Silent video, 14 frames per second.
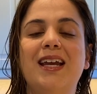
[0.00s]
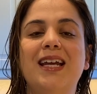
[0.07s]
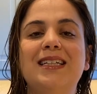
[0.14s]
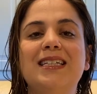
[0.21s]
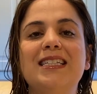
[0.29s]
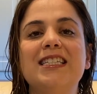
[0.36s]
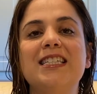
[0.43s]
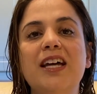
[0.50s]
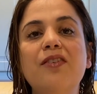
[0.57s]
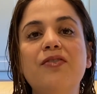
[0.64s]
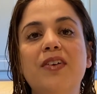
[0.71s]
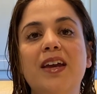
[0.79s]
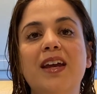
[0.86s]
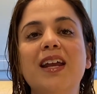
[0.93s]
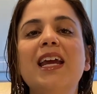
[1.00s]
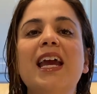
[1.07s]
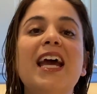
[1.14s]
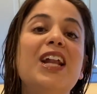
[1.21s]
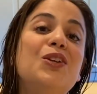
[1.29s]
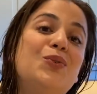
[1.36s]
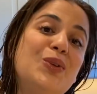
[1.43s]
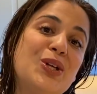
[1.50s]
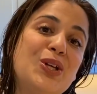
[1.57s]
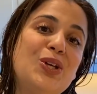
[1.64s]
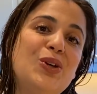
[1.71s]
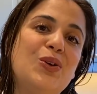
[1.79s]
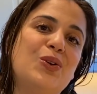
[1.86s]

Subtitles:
get to stuff it, and it's really cute.